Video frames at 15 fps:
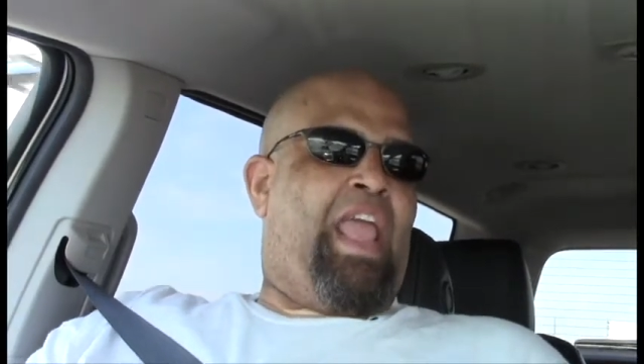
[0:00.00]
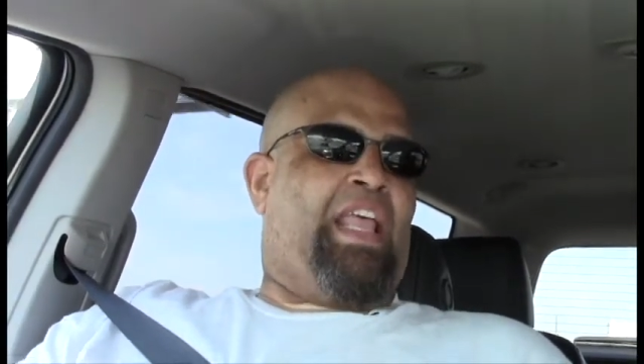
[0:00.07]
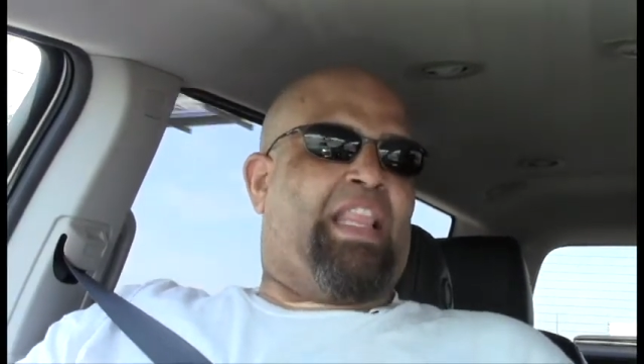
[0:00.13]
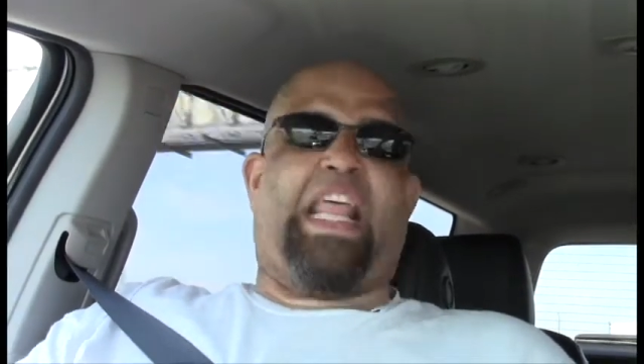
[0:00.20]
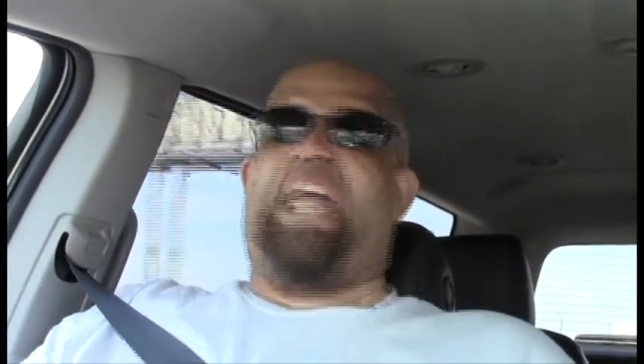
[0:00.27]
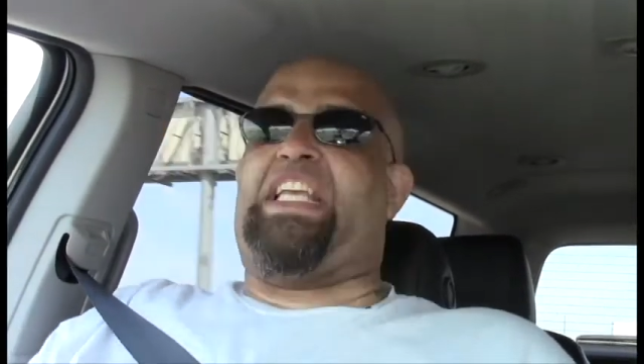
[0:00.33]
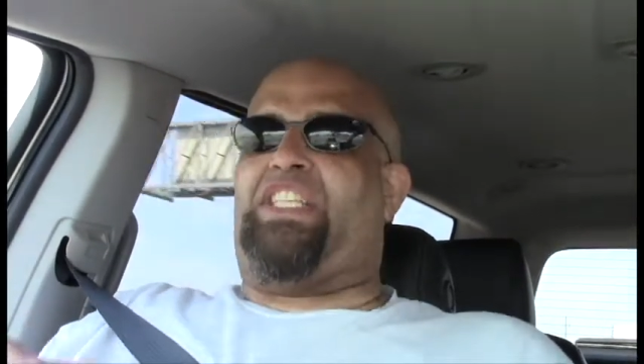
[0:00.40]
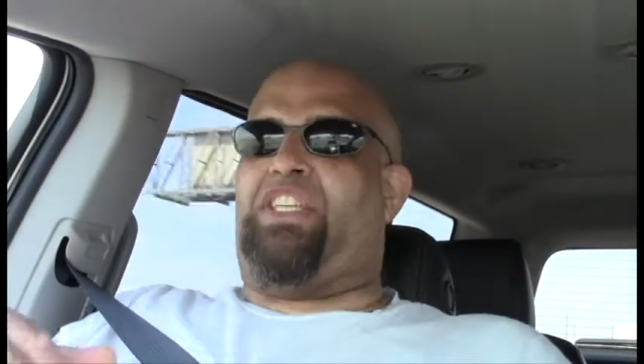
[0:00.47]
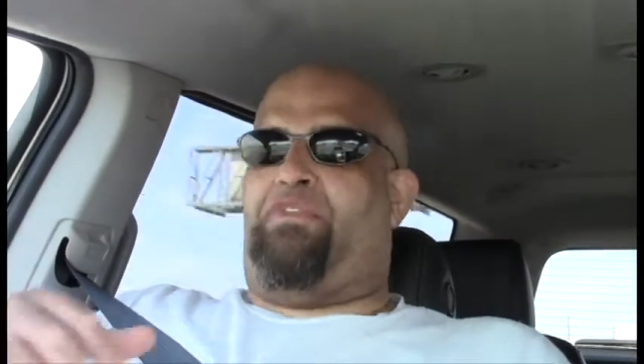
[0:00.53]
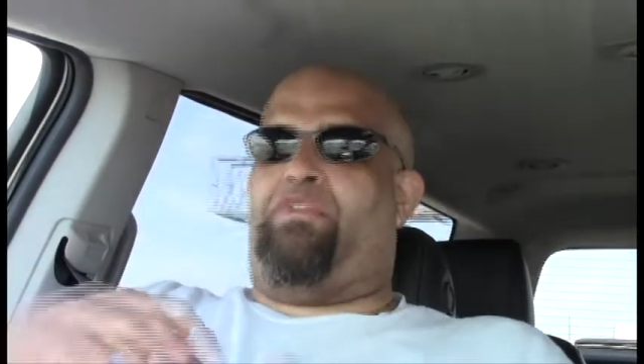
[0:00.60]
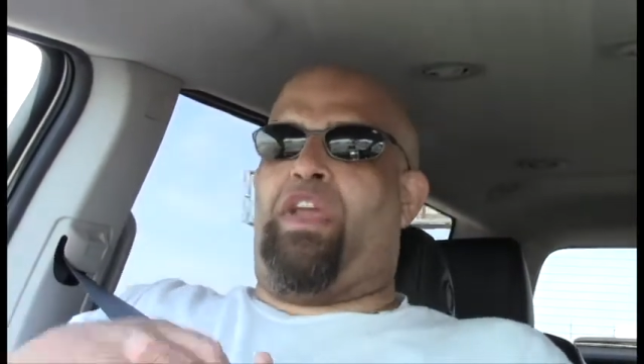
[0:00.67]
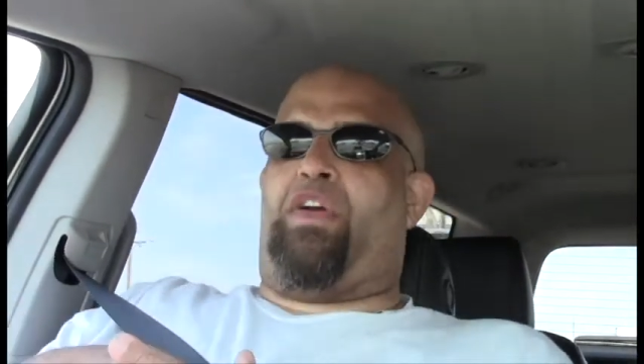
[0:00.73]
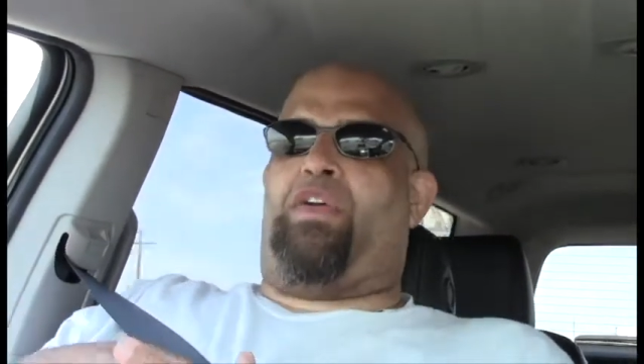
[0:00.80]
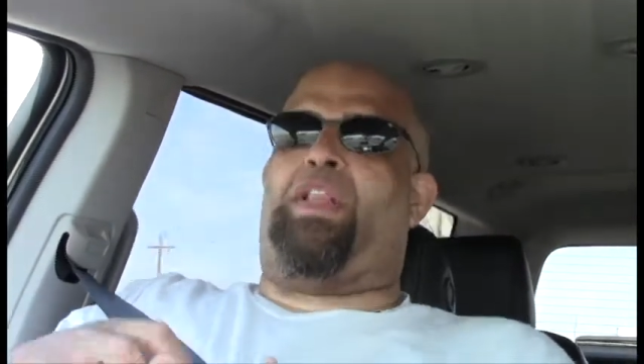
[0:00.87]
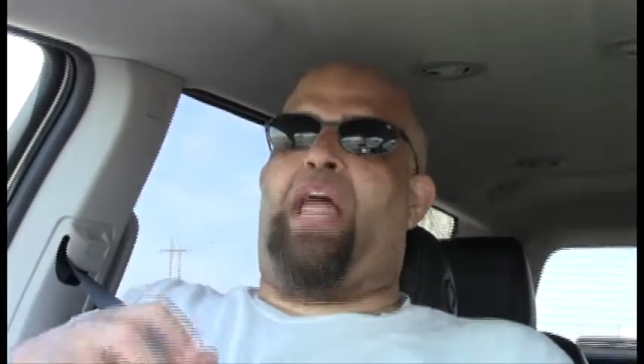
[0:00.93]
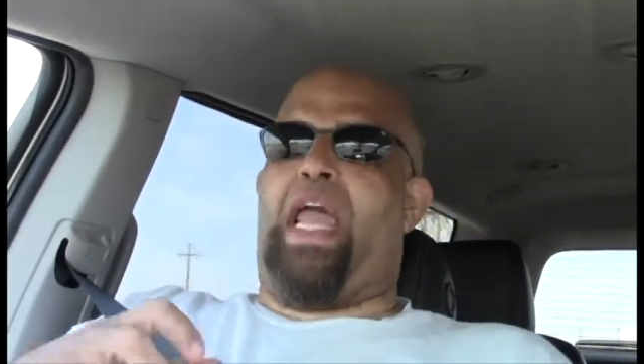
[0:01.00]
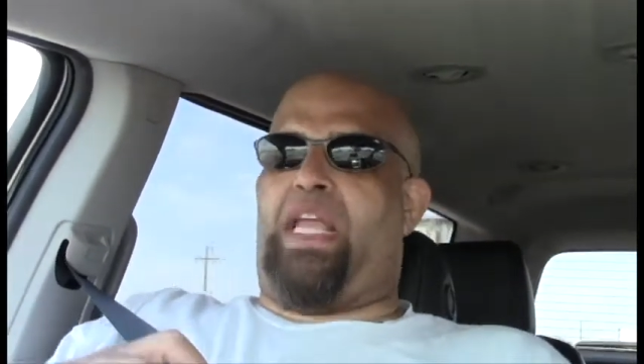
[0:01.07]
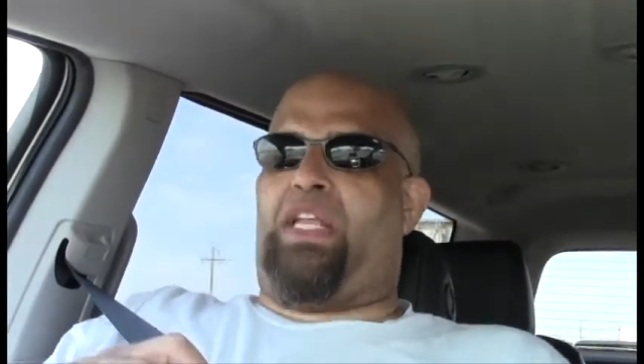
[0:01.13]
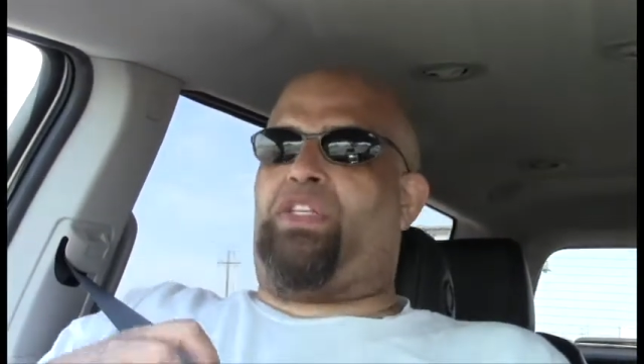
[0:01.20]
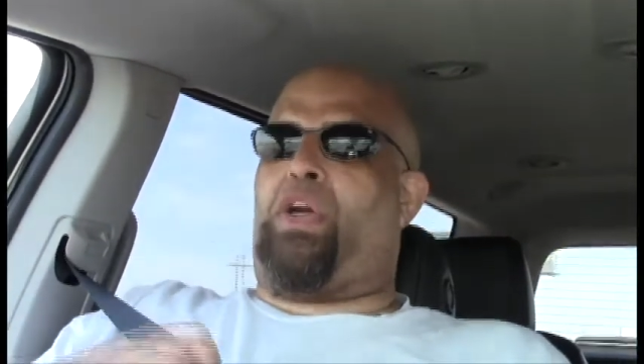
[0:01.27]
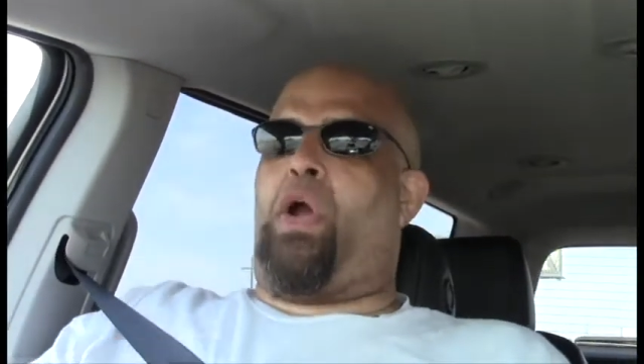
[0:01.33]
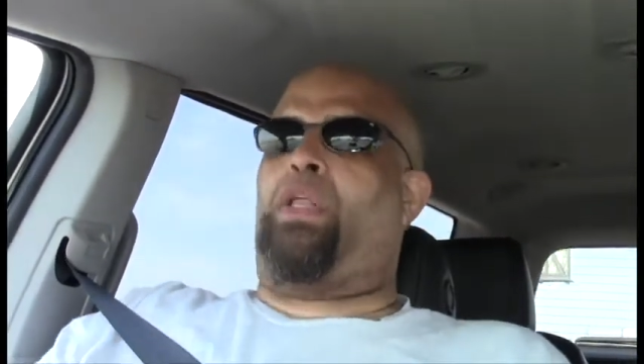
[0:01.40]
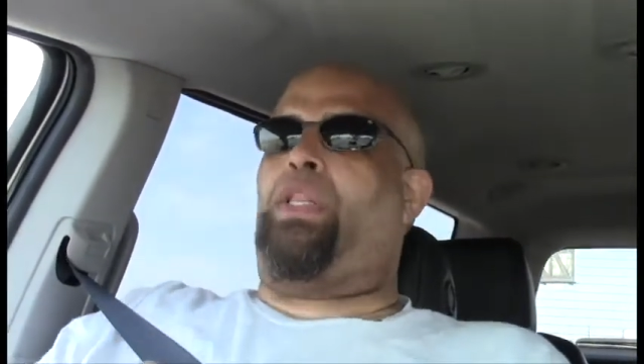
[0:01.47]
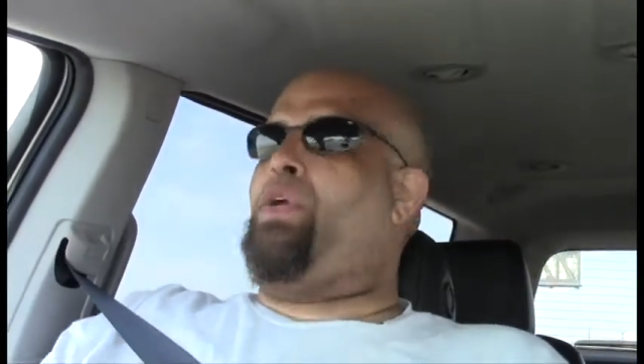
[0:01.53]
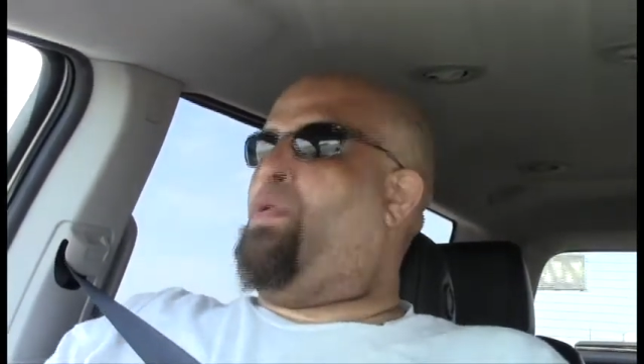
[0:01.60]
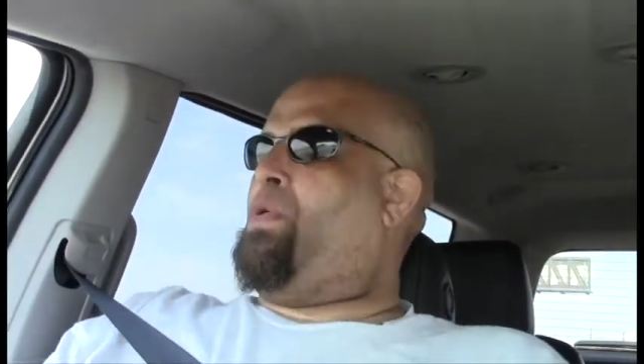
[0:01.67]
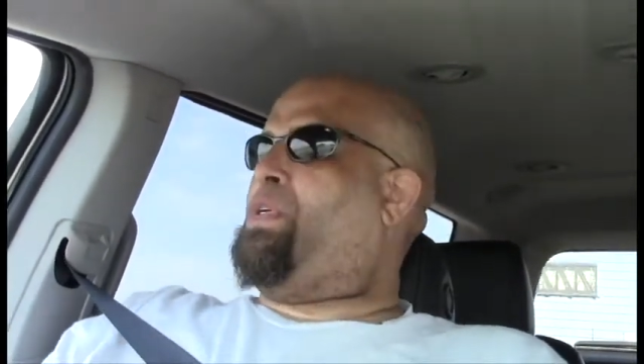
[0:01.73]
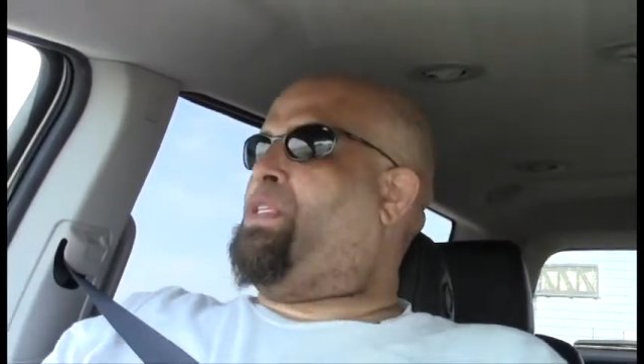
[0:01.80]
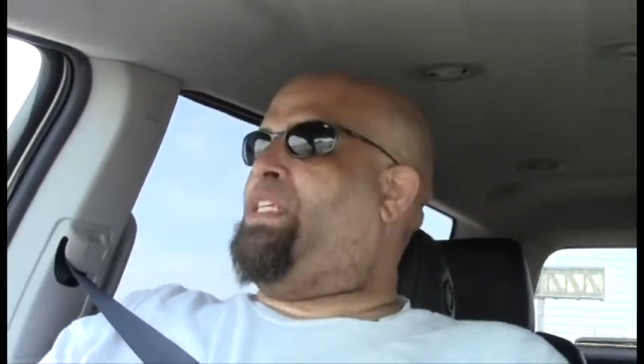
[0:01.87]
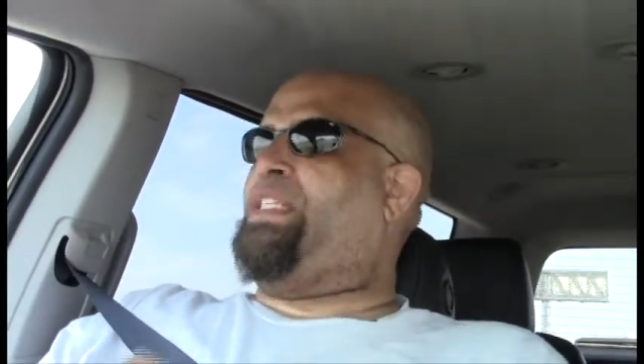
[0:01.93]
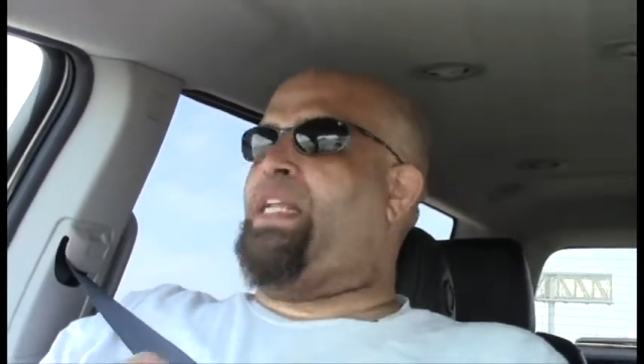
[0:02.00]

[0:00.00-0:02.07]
like severe, like Charlie horses,